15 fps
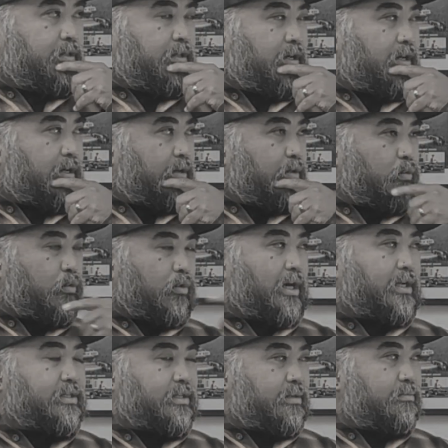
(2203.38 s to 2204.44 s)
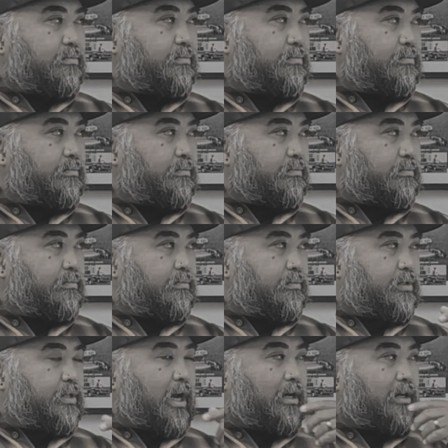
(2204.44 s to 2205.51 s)
The Wrexham
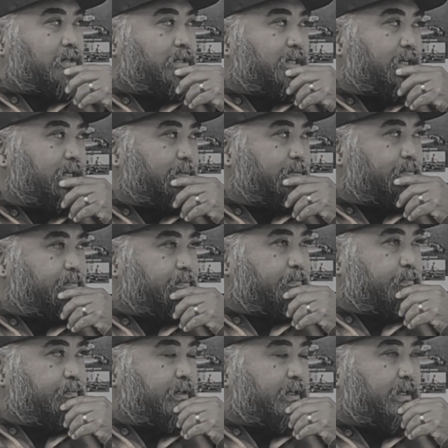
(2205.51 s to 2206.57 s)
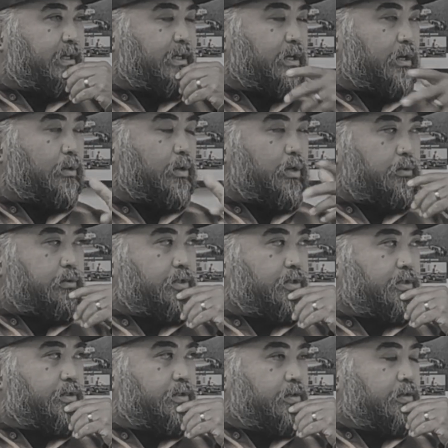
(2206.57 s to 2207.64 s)
soccer team that he
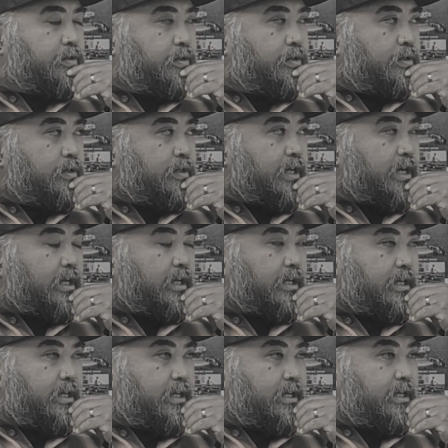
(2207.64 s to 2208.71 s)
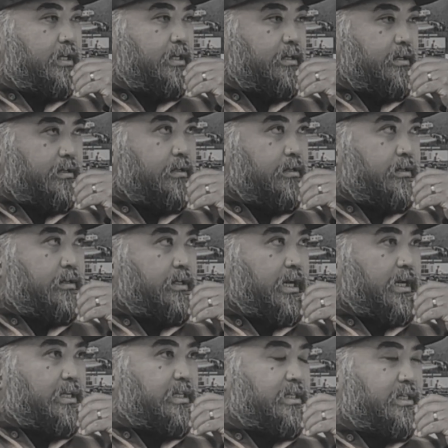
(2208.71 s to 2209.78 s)
co-owns. Like
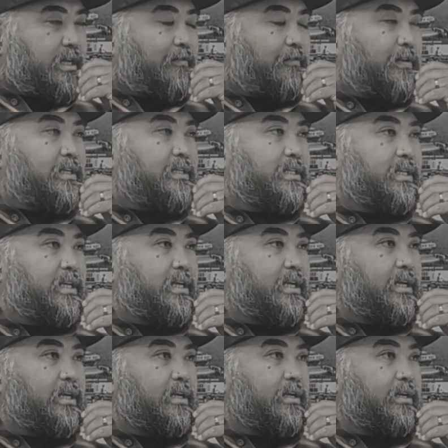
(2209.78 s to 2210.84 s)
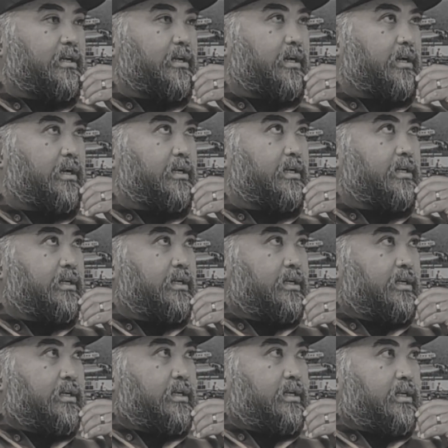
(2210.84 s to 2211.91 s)
he's definitely seeing
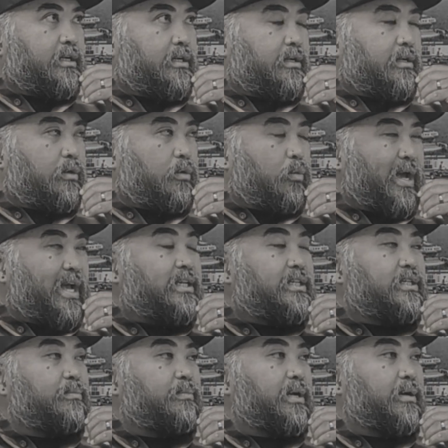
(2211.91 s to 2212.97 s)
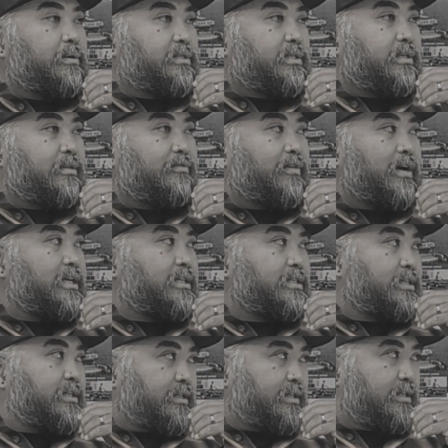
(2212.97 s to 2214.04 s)
ways to be able to
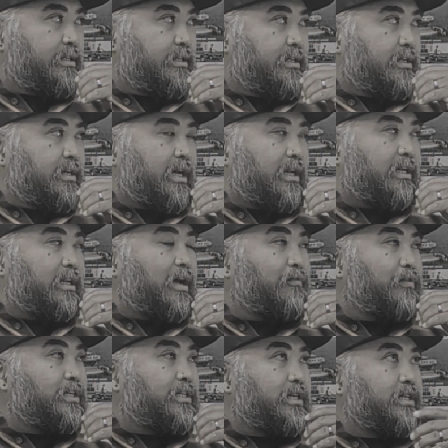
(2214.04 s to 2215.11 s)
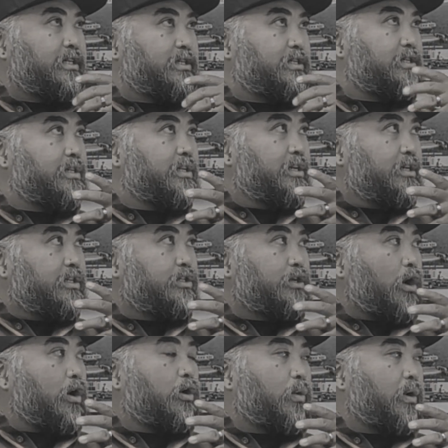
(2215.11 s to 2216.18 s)
invest and leverage his
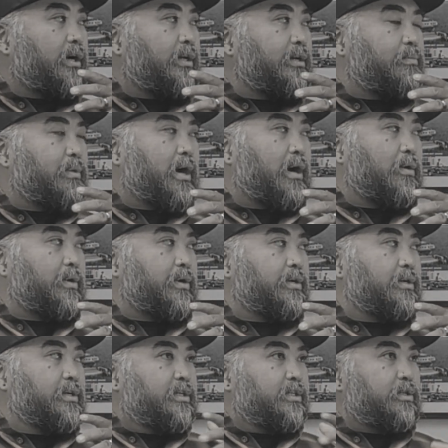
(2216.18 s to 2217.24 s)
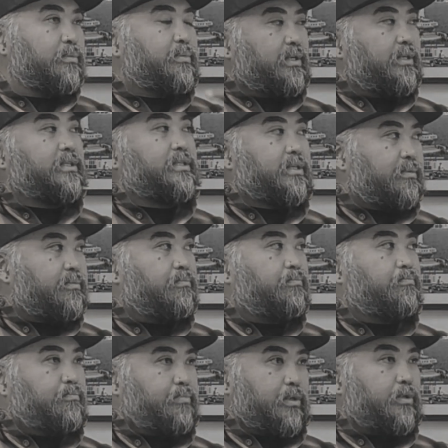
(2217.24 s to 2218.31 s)
star quality power to be able to
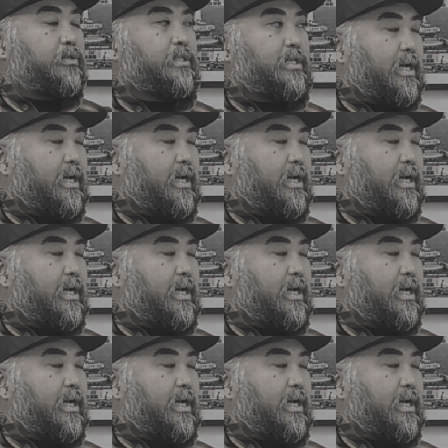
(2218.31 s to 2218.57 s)
boost